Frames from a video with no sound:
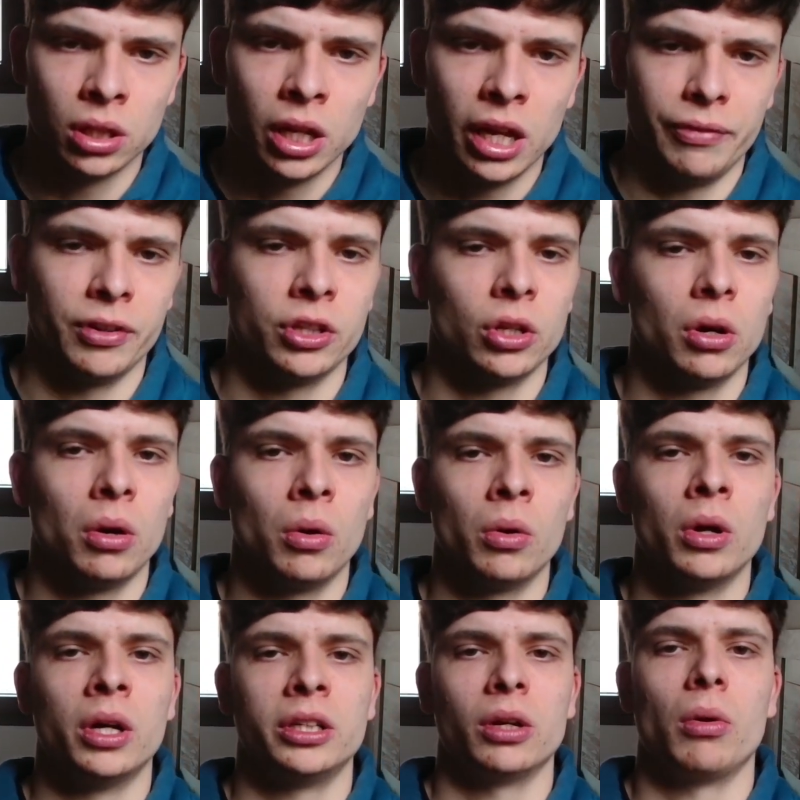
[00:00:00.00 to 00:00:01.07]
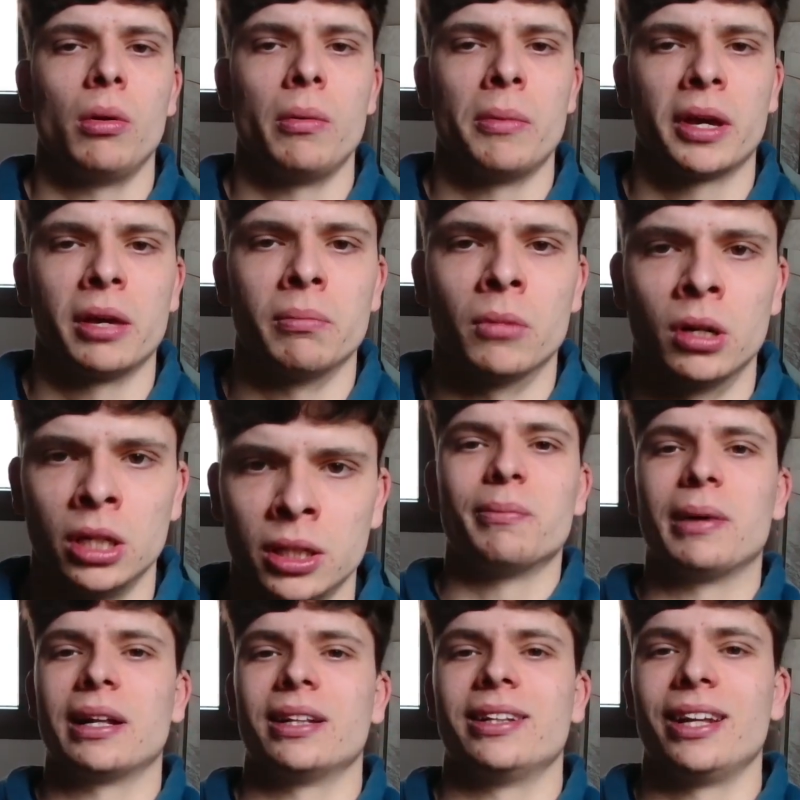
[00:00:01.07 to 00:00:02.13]
even though they will be making money,
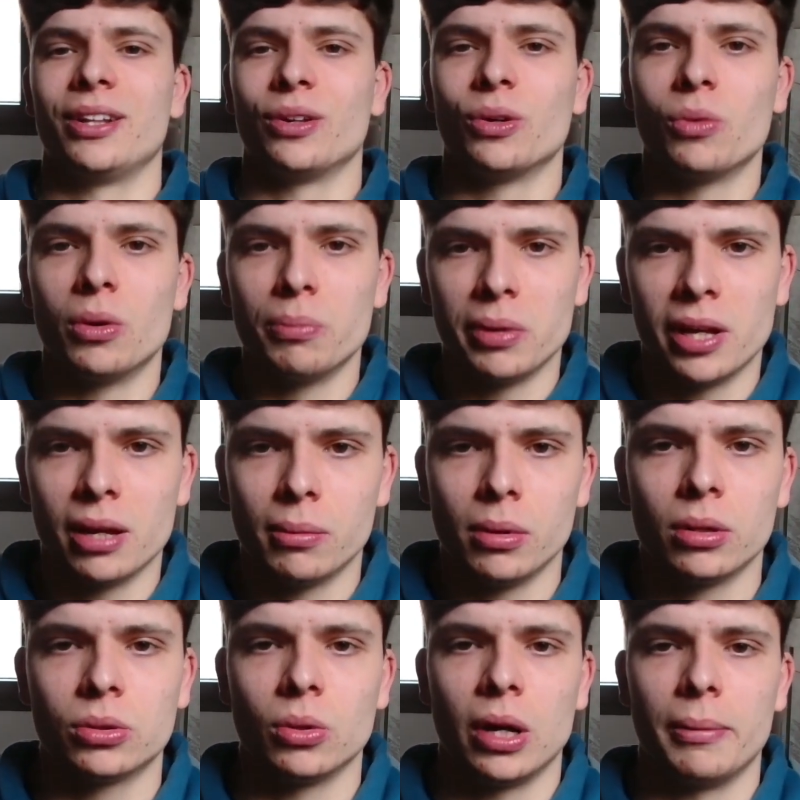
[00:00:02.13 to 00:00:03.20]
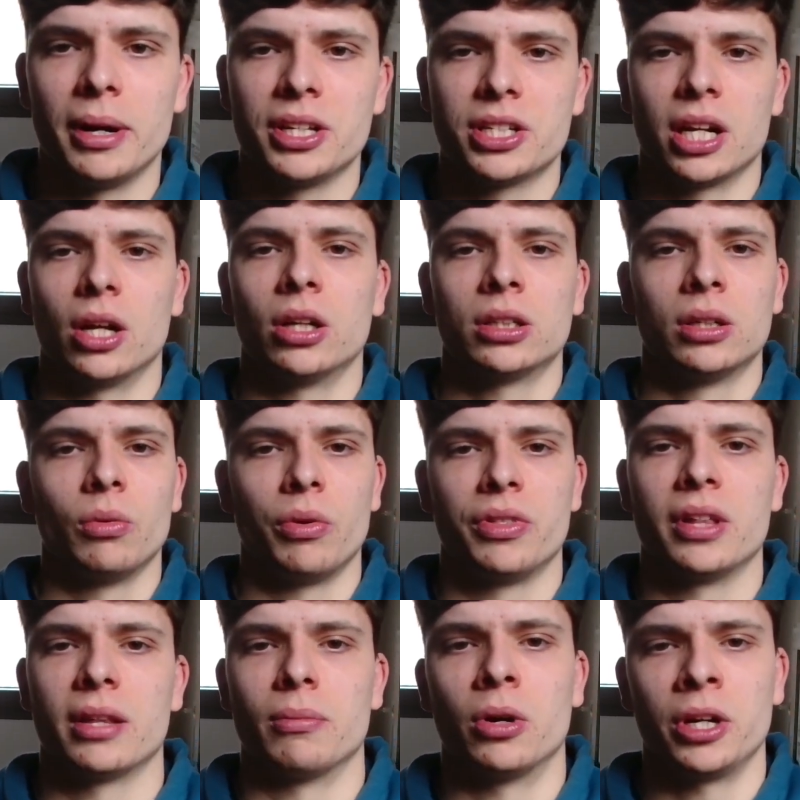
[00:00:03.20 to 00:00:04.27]
but they won't be able to leverage a lot with
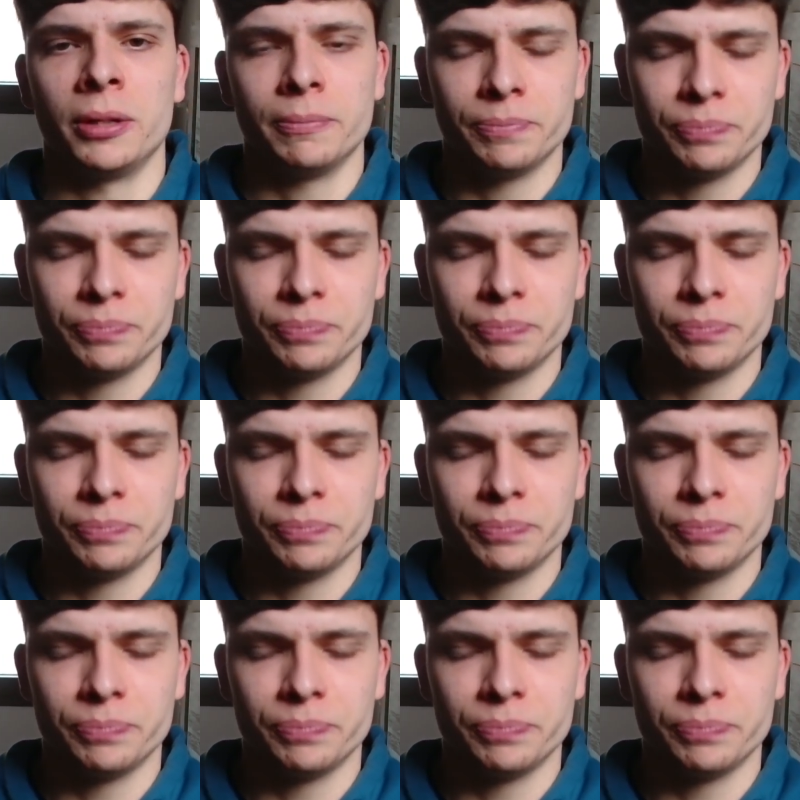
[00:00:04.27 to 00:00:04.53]
that money,